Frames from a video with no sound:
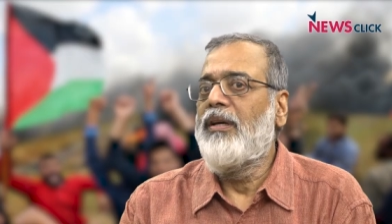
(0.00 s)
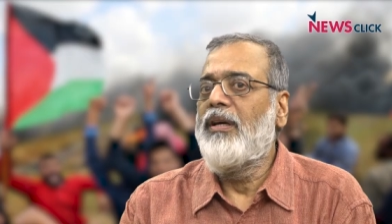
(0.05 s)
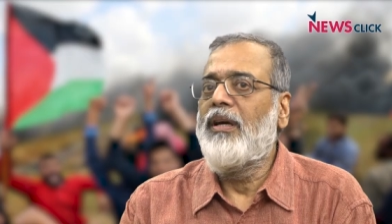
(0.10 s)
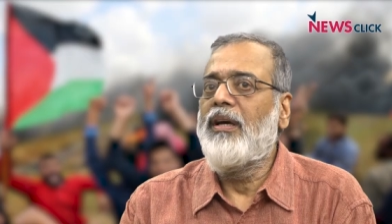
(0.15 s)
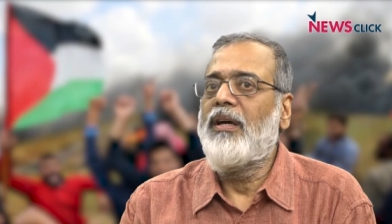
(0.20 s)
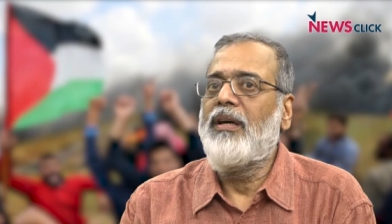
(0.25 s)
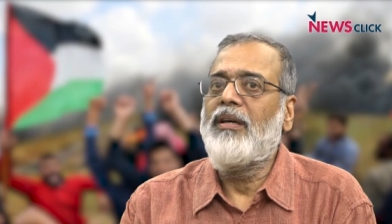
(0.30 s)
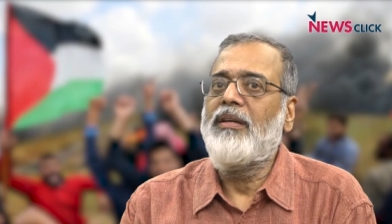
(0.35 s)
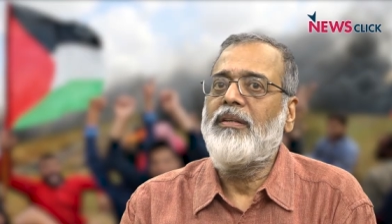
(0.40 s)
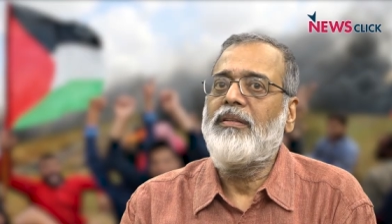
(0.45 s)

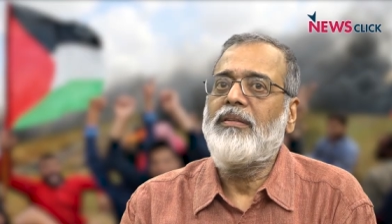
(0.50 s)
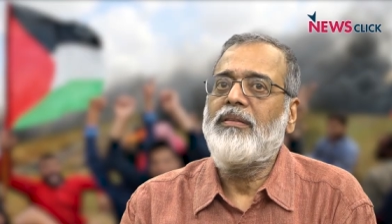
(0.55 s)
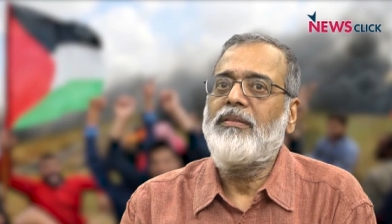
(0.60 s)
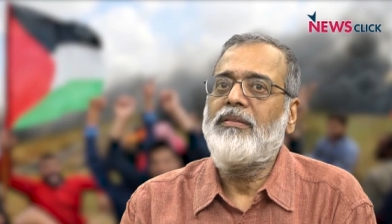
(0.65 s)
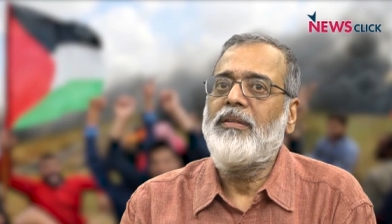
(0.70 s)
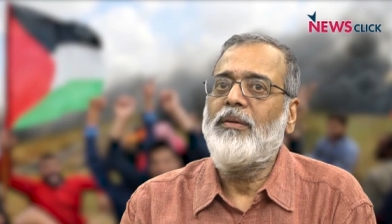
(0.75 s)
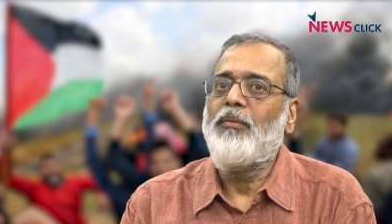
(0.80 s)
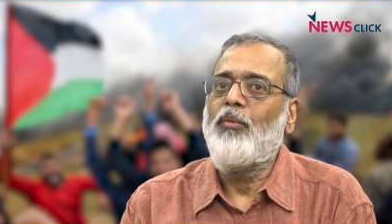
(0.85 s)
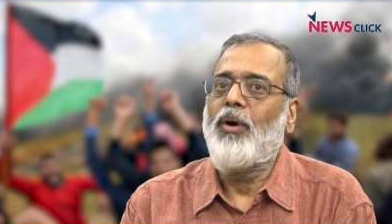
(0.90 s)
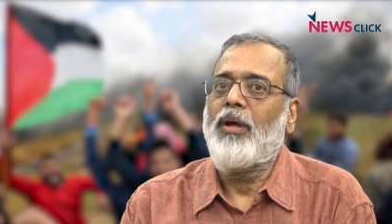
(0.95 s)

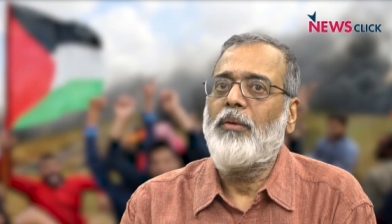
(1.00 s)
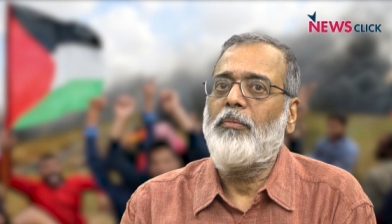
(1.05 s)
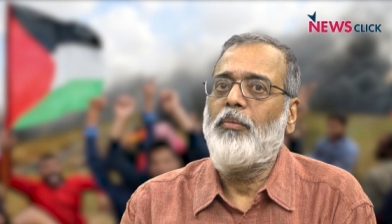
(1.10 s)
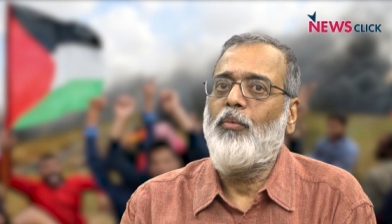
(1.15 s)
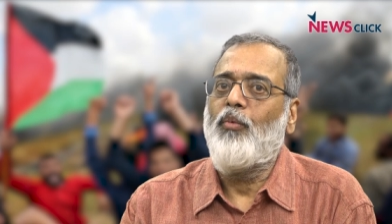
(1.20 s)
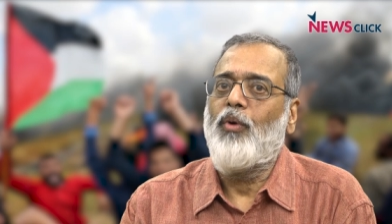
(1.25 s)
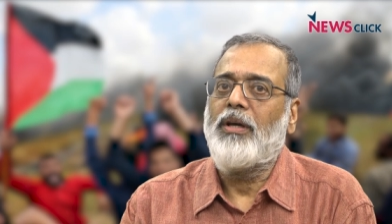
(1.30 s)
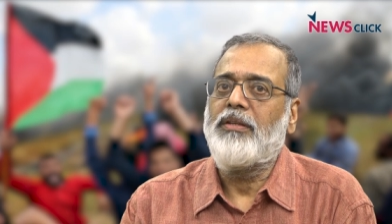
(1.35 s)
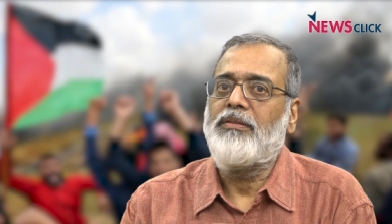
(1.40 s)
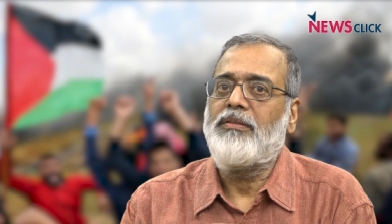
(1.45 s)

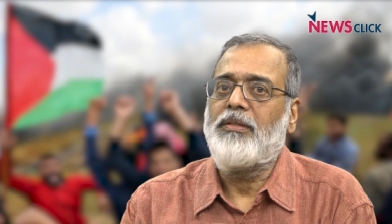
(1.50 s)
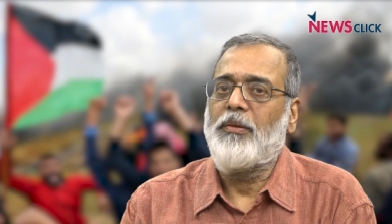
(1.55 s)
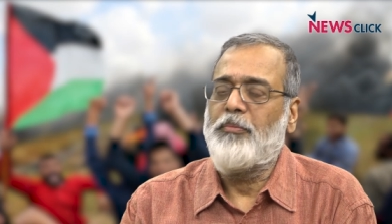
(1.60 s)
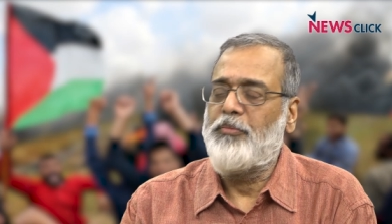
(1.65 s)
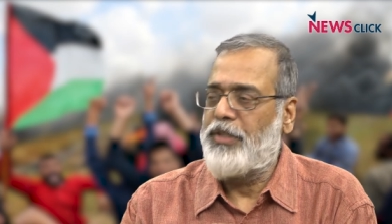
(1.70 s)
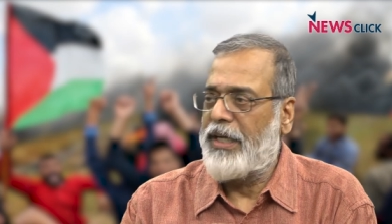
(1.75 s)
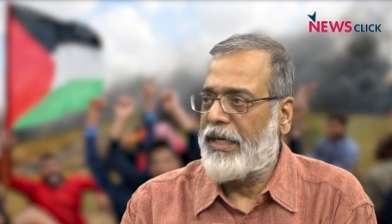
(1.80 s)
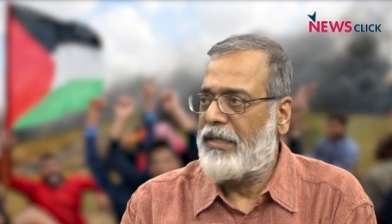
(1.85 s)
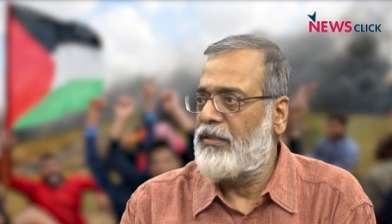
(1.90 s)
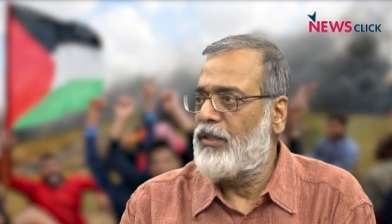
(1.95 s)
was
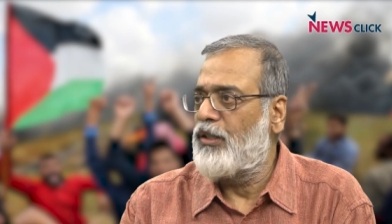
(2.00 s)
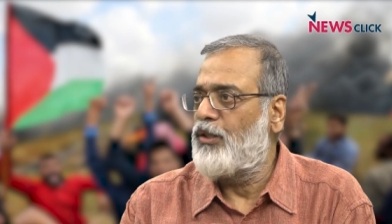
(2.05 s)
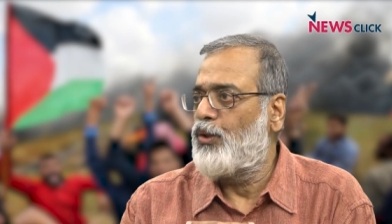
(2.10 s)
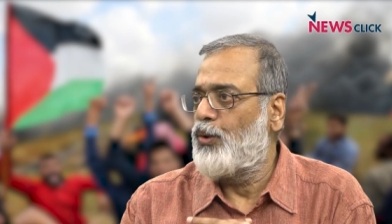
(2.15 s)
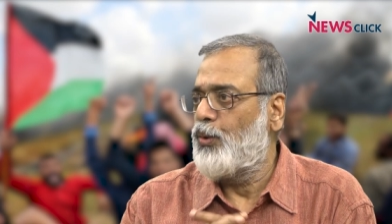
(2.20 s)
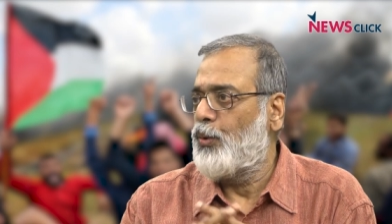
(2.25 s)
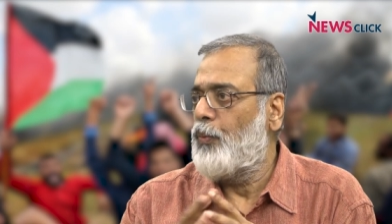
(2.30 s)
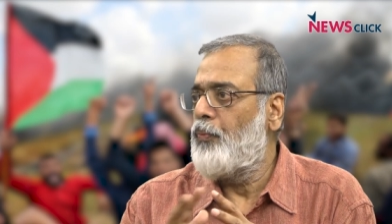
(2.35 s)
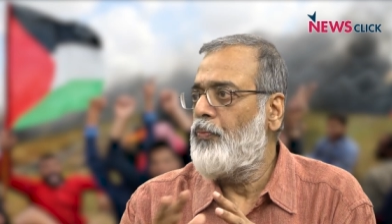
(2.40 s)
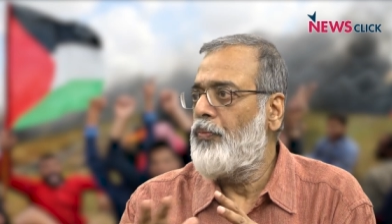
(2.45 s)
subjected
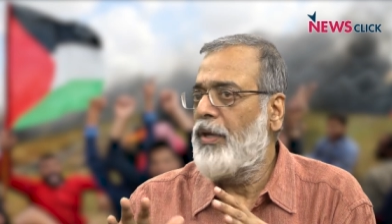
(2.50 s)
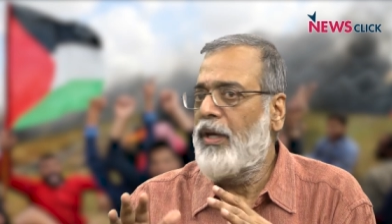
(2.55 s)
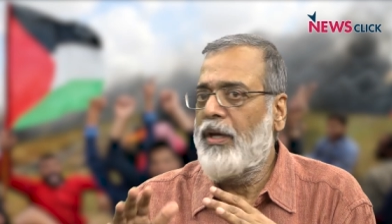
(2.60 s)
to.